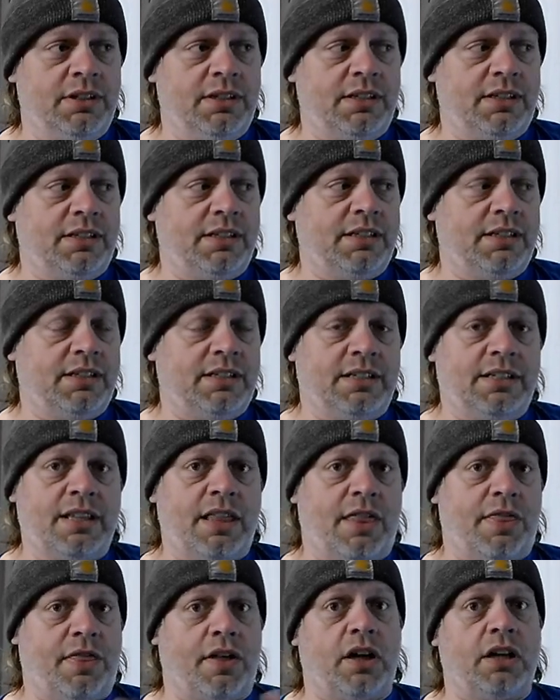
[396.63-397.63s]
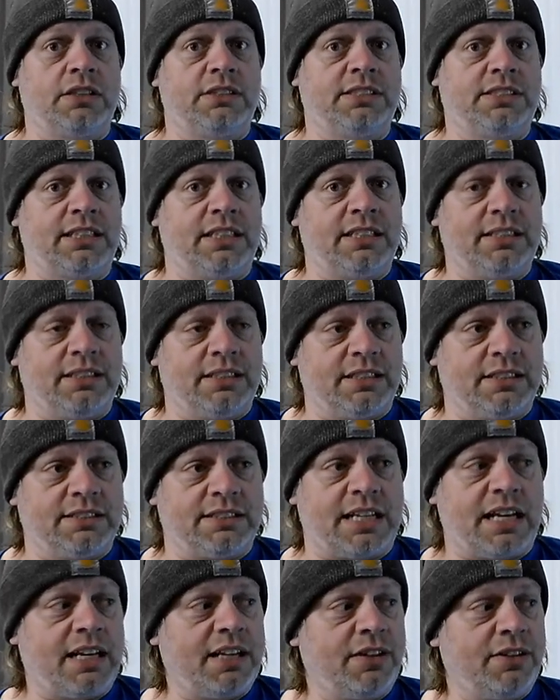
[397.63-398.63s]
uh, thoughts and
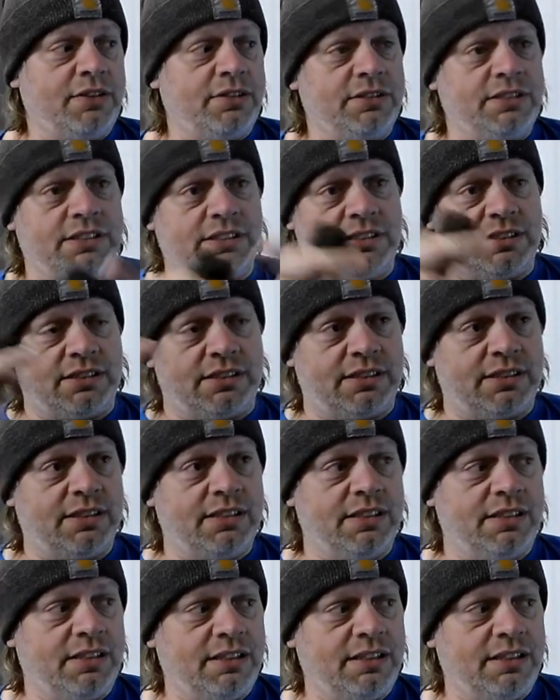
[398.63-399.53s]
desires and